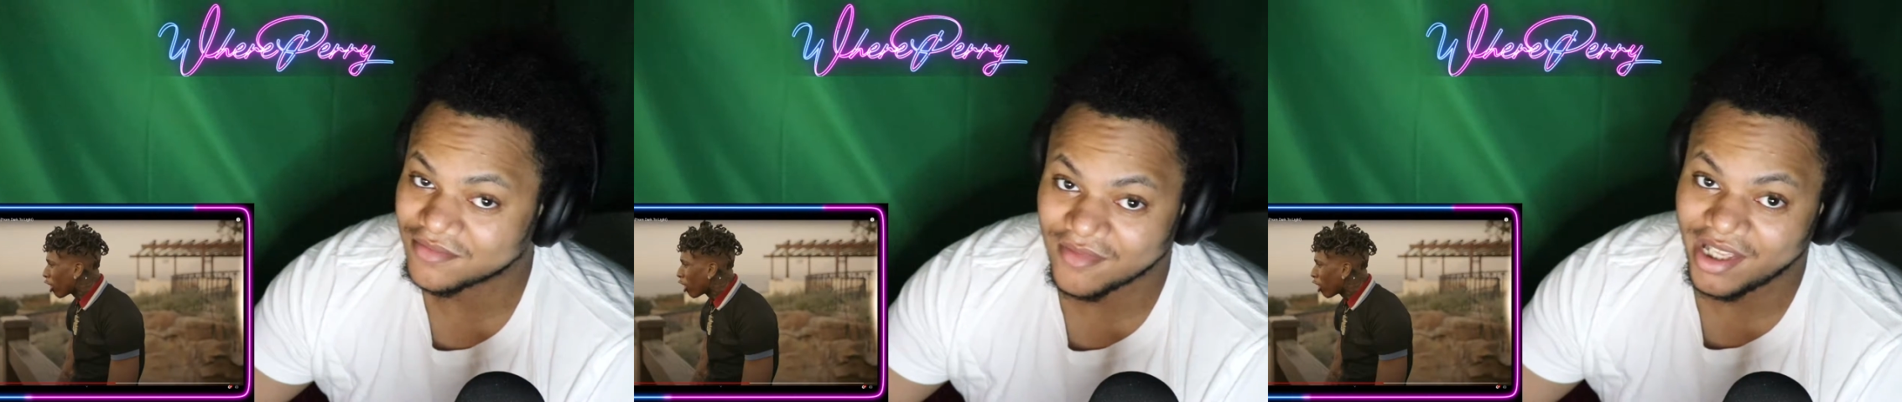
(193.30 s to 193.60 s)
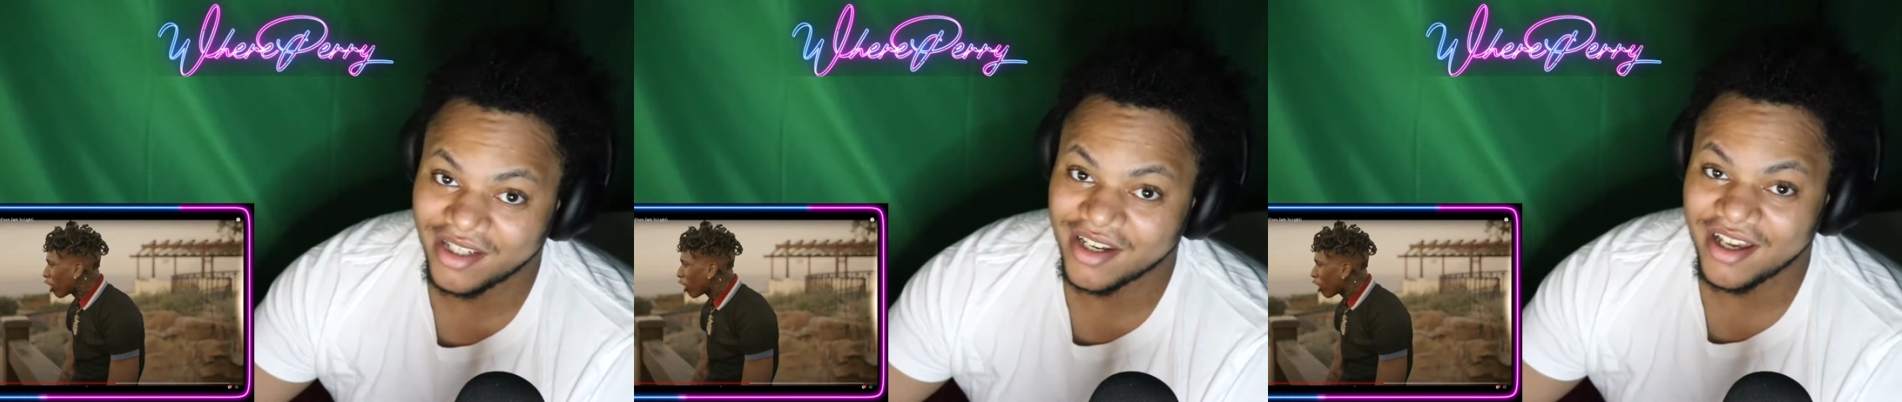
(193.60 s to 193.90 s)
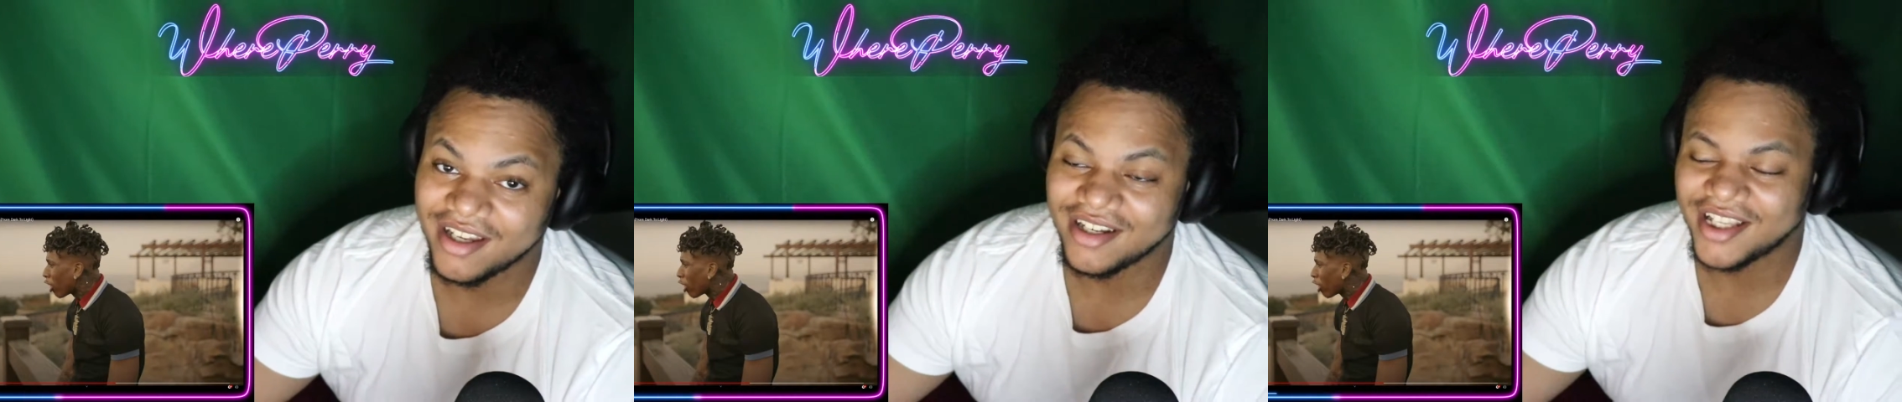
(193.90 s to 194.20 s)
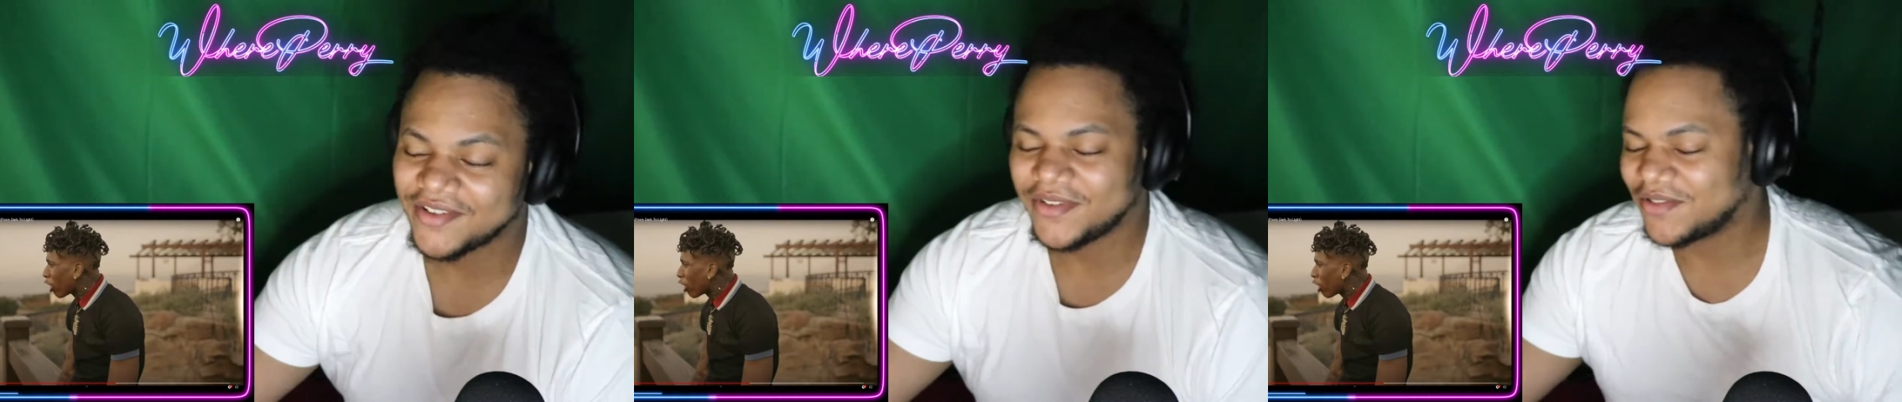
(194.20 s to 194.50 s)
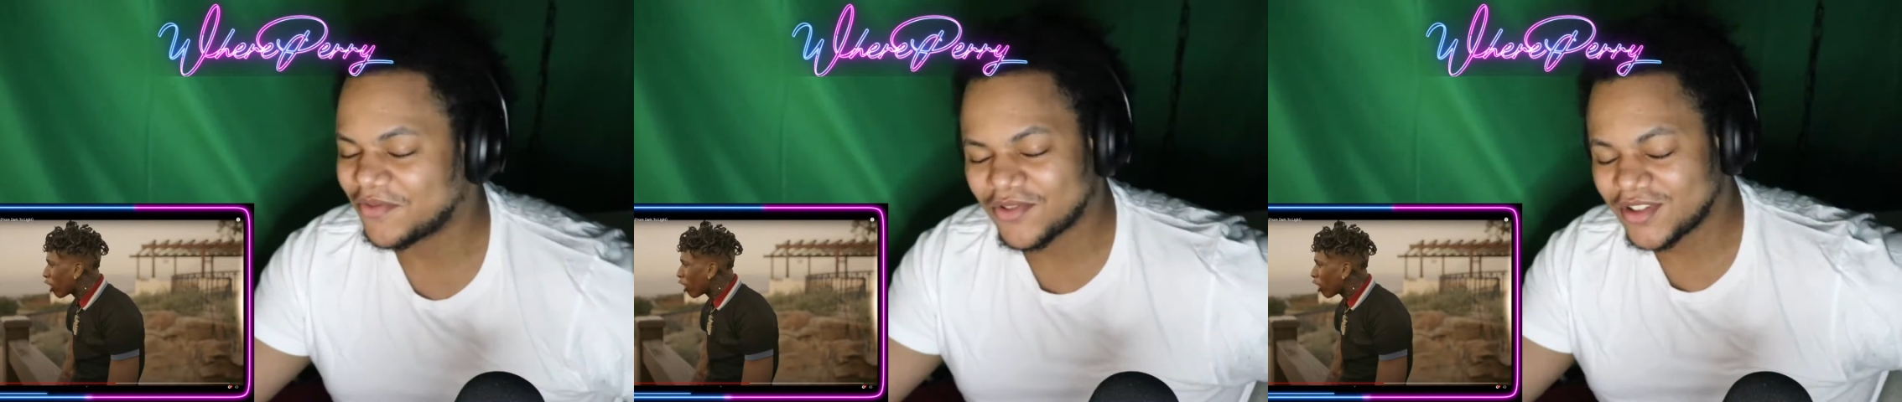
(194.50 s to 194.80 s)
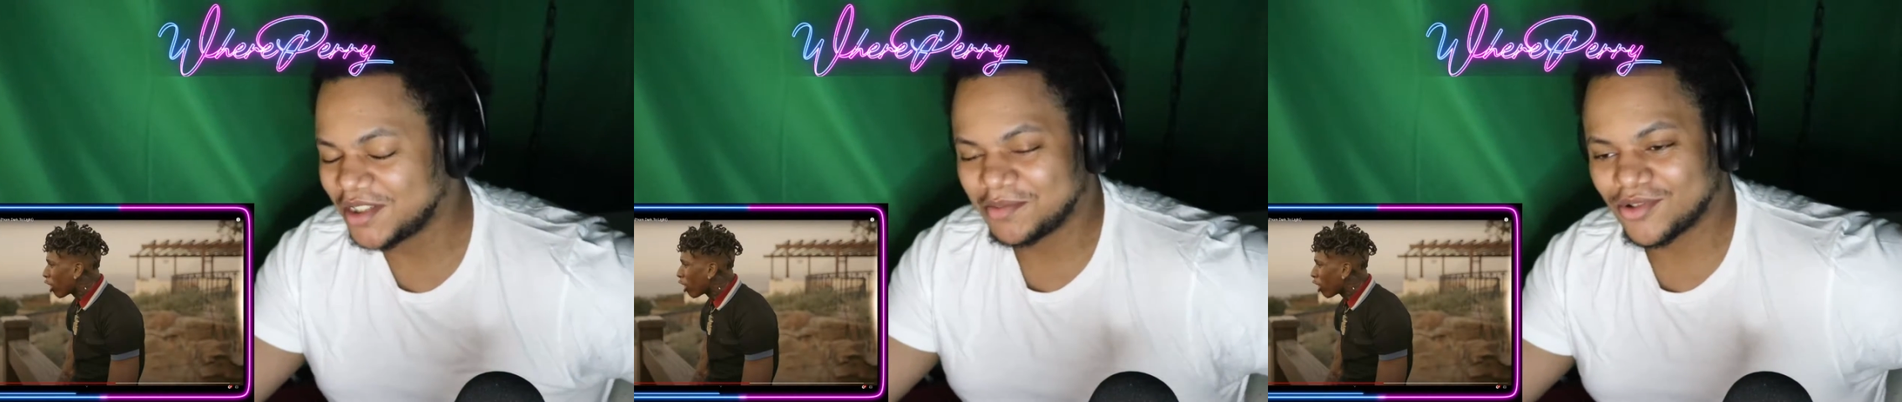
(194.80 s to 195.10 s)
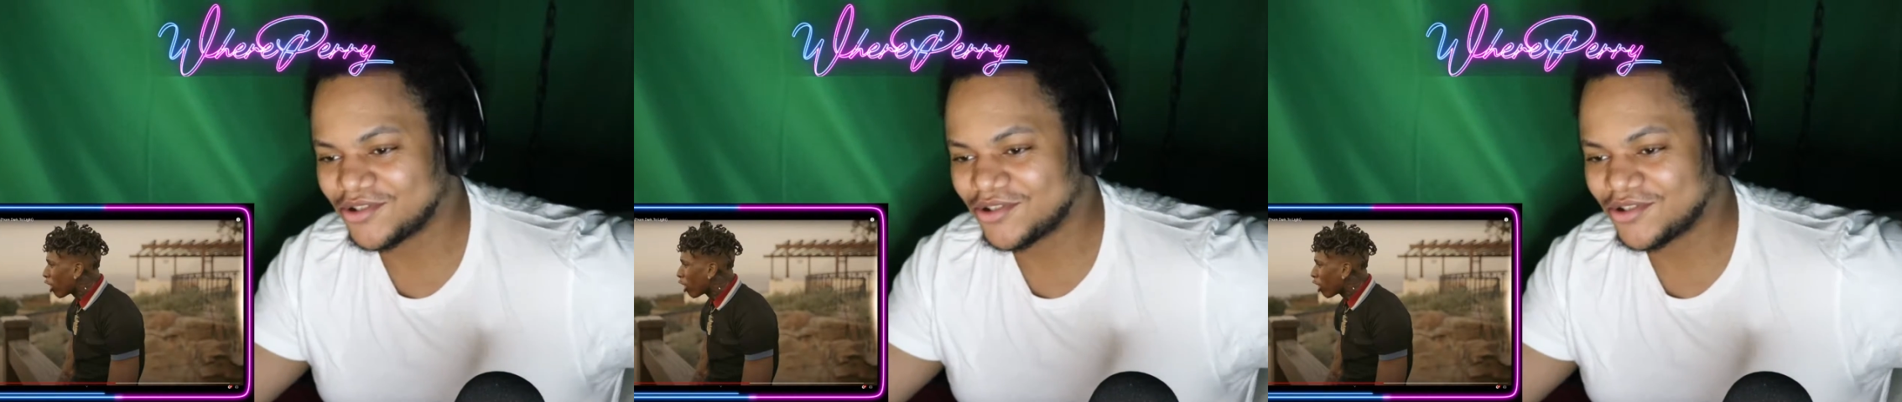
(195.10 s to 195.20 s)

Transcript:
Speaker 1: Ain't nothing given free, bro.